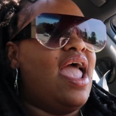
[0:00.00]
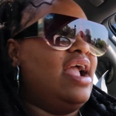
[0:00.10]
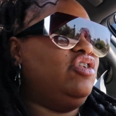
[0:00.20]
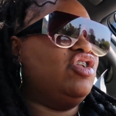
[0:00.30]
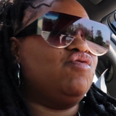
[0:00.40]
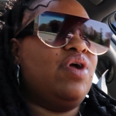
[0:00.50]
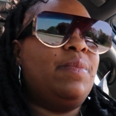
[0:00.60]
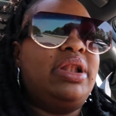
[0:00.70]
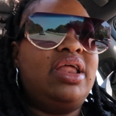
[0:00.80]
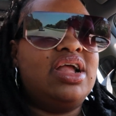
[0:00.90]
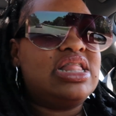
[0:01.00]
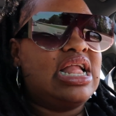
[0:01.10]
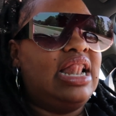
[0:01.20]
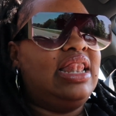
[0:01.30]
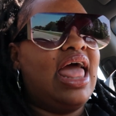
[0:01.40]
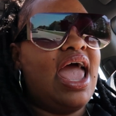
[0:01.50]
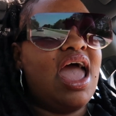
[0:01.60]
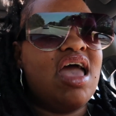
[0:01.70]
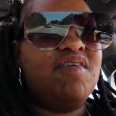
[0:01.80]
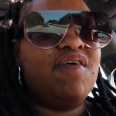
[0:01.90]
and just reminisce and
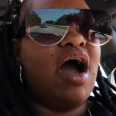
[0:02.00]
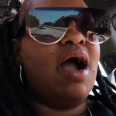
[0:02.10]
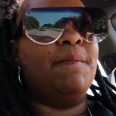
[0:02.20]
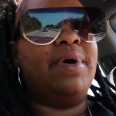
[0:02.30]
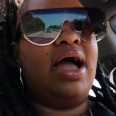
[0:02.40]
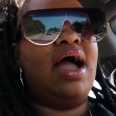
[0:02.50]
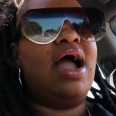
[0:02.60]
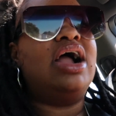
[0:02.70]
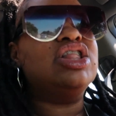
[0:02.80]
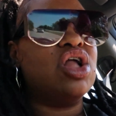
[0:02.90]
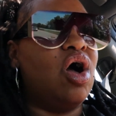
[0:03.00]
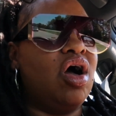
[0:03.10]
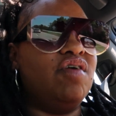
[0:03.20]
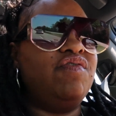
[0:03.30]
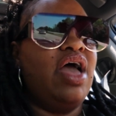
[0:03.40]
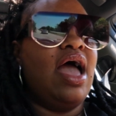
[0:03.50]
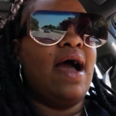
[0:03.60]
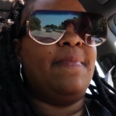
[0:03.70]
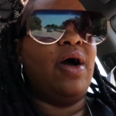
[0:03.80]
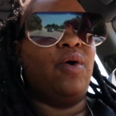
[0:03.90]
laugh our behinds off
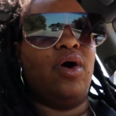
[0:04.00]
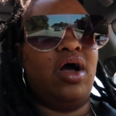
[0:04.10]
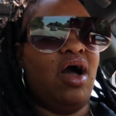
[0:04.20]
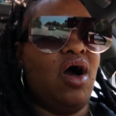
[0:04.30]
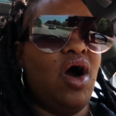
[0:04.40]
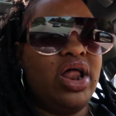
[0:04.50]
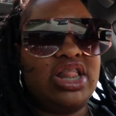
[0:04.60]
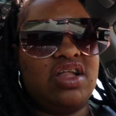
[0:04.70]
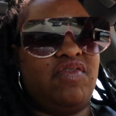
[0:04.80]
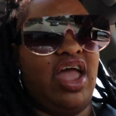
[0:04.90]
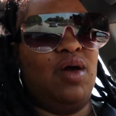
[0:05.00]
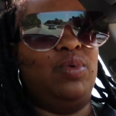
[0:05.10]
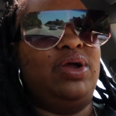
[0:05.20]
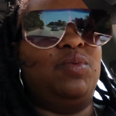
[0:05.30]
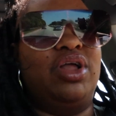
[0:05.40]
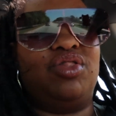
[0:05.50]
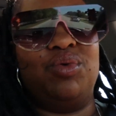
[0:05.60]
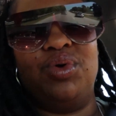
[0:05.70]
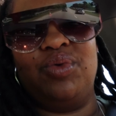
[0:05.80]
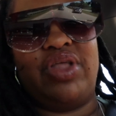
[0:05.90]
about all the stuff that we went
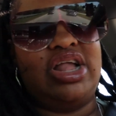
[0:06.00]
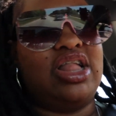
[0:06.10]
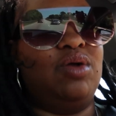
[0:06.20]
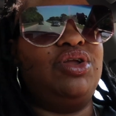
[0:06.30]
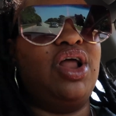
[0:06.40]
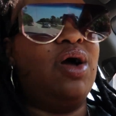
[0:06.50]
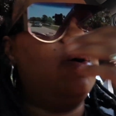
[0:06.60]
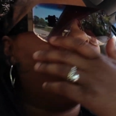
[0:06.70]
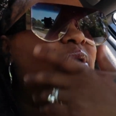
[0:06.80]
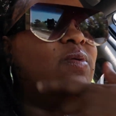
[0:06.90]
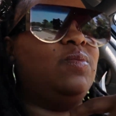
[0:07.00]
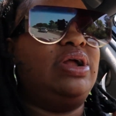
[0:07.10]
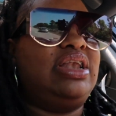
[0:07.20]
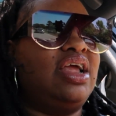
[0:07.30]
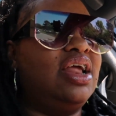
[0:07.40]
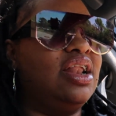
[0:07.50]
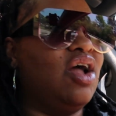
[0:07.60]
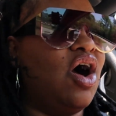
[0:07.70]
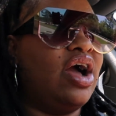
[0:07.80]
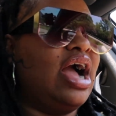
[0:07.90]
through, things that, you know, we did and
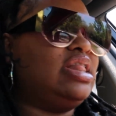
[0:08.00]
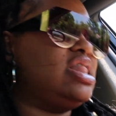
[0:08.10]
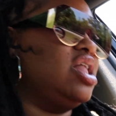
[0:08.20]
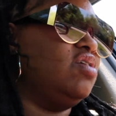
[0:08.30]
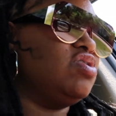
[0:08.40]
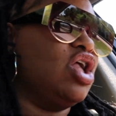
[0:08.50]
all kinds of stuff.